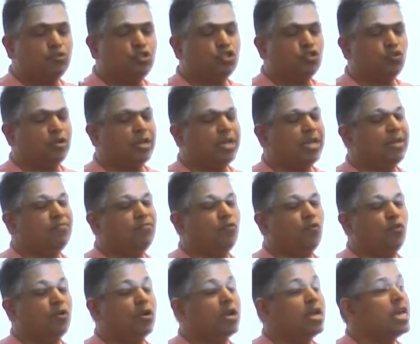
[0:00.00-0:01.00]
story
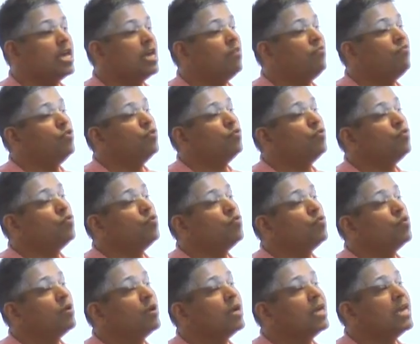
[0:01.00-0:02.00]
for if you
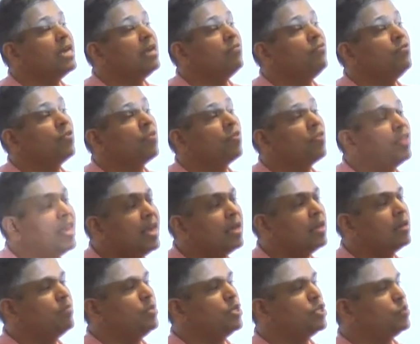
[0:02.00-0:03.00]

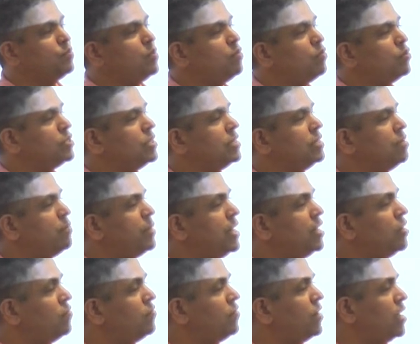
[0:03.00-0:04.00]
think Bhishma was on the
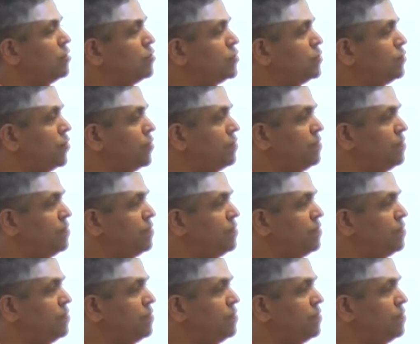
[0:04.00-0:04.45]
bed of arrows for